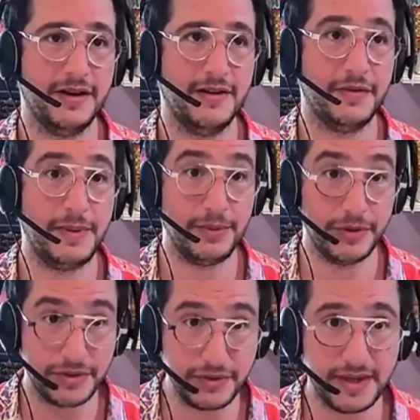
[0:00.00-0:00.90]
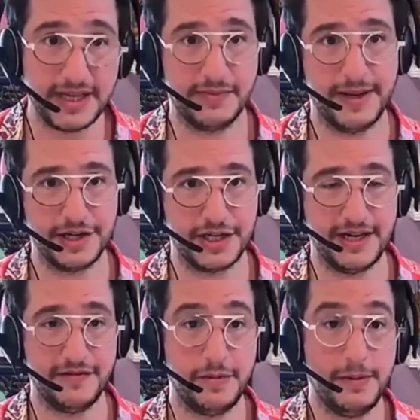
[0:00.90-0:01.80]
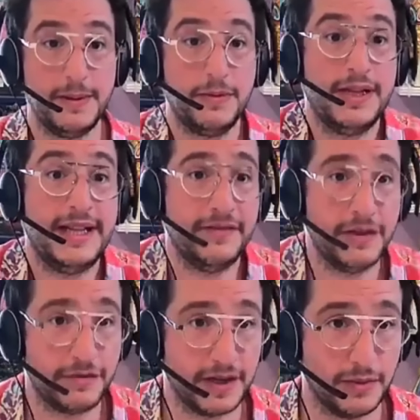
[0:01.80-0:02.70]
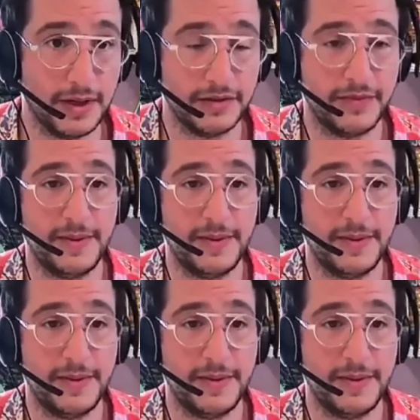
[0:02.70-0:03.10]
For people who do think spatially, for people who live in the real world,